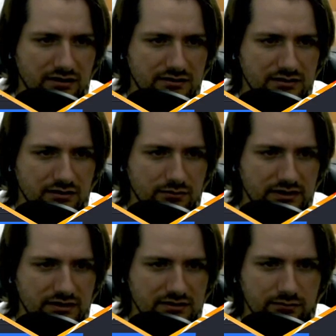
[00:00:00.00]
So we
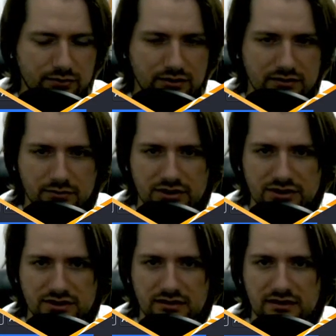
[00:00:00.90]
can put a
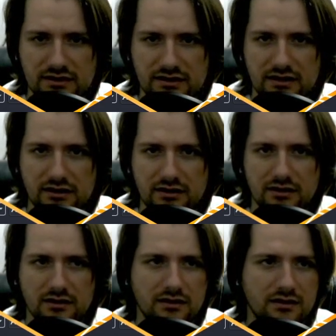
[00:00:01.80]
pre-shared key
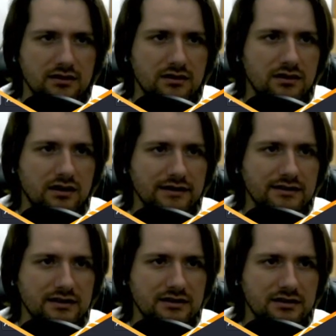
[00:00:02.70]
here, I
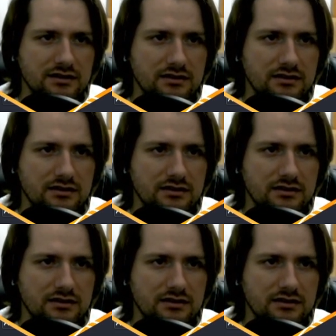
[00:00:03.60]
think.